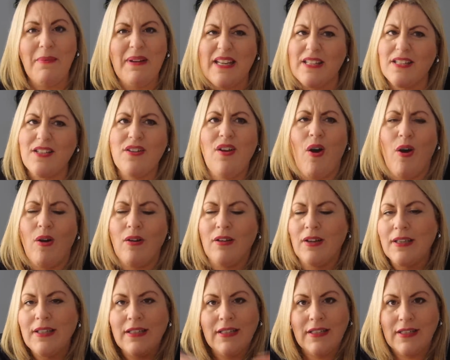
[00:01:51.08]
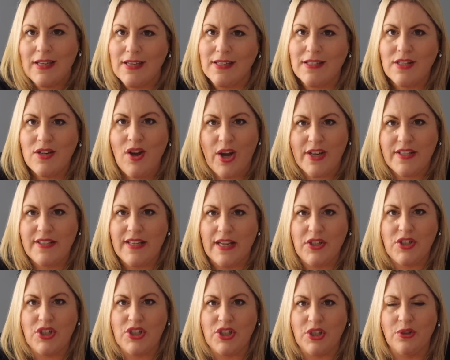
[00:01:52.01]
it's not
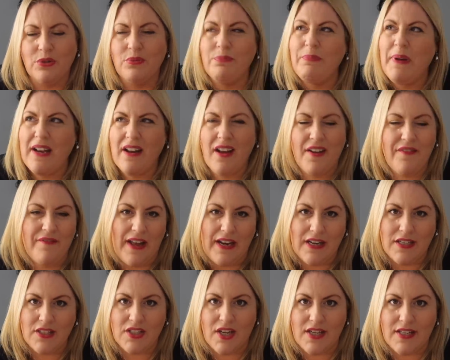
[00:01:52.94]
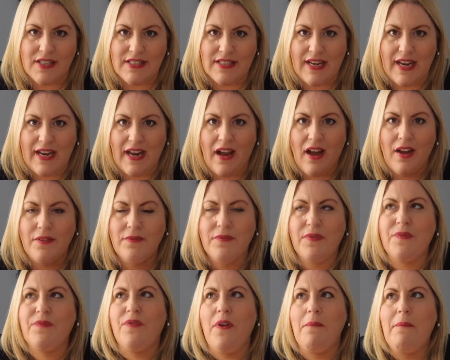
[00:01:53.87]
essential, a bit like Valentine's Day.
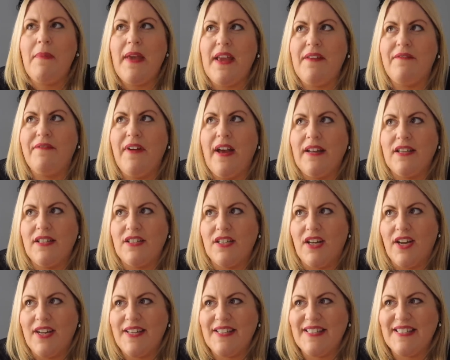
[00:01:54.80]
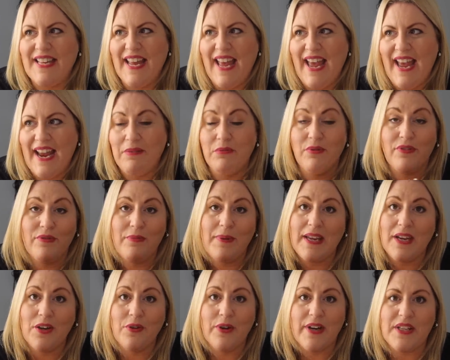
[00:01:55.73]
For me, Valentine's Day, with
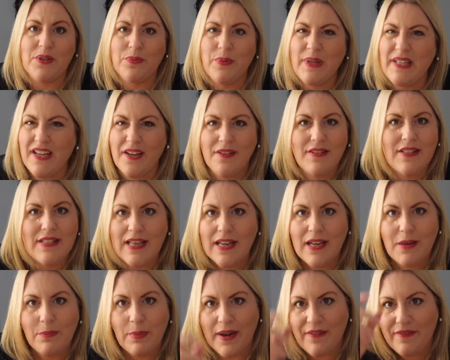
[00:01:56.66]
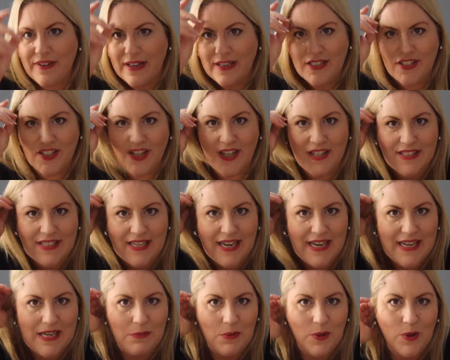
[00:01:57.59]
me and Chris, we don't celebrate Valentine's Day
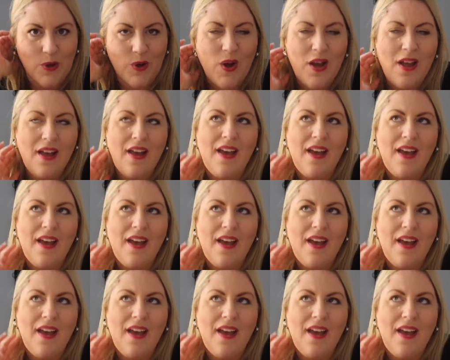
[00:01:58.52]
anymore.